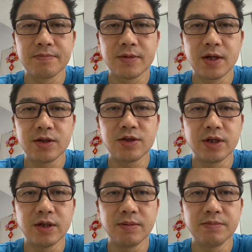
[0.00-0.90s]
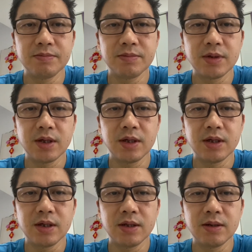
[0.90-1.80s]
Actually, um,
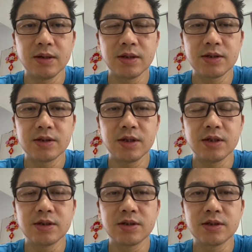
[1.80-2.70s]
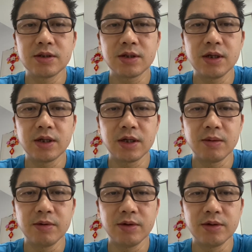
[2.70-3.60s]
uh, let's let's click a
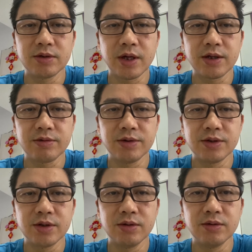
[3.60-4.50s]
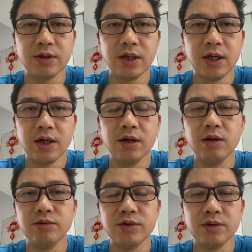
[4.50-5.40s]
couple of those categories. So
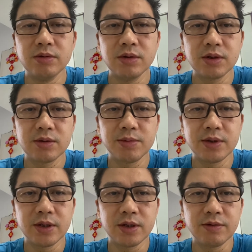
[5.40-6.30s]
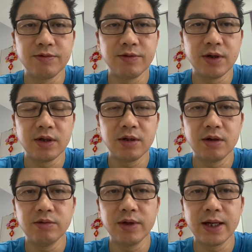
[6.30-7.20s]
loan to, let's pretend I've uh,
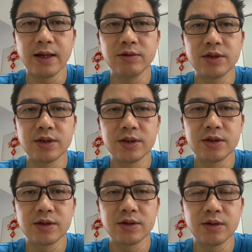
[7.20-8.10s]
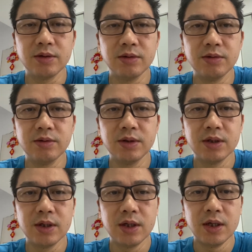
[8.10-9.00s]
loaned that out. So
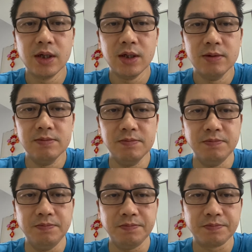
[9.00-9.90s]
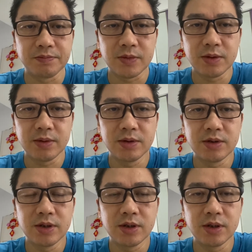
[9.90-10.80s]
I'm going
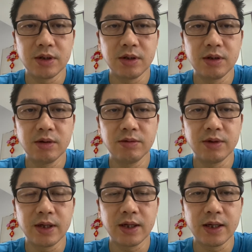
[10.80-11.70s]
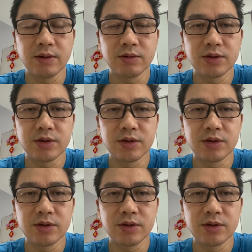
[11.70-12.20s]
to loan that out.